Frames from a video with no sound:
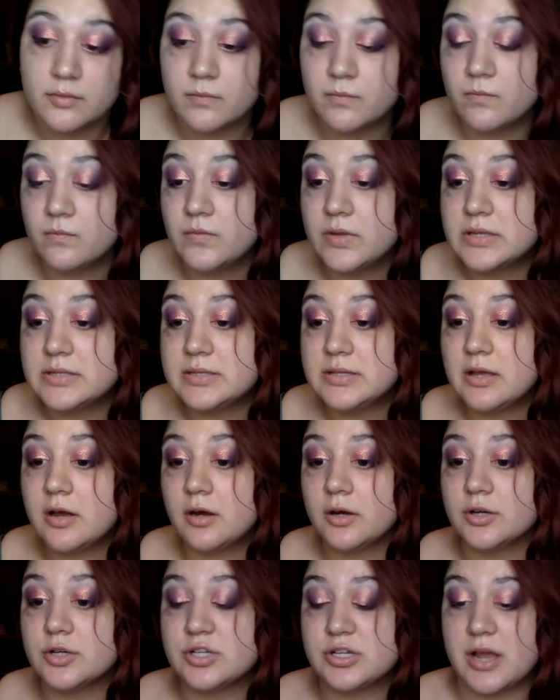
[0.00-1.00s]

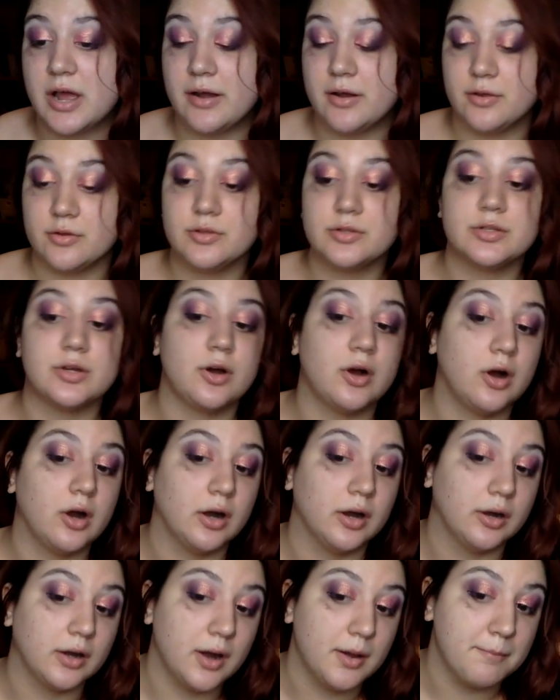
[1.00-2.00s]
Viseart shadows
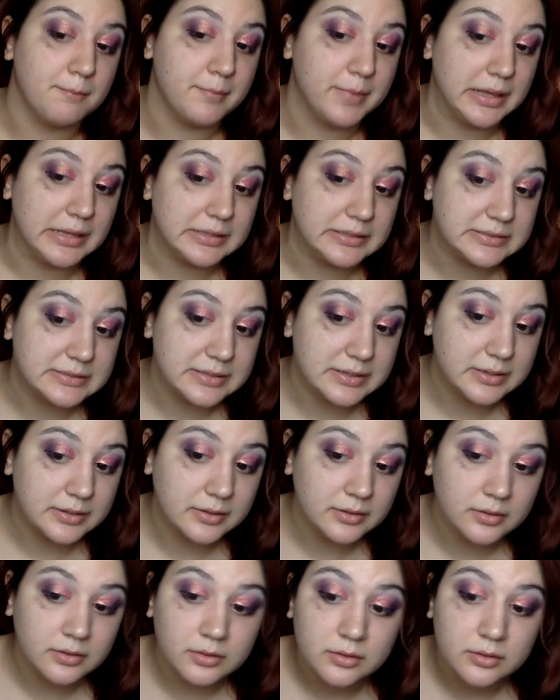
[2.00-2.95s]
are amazing.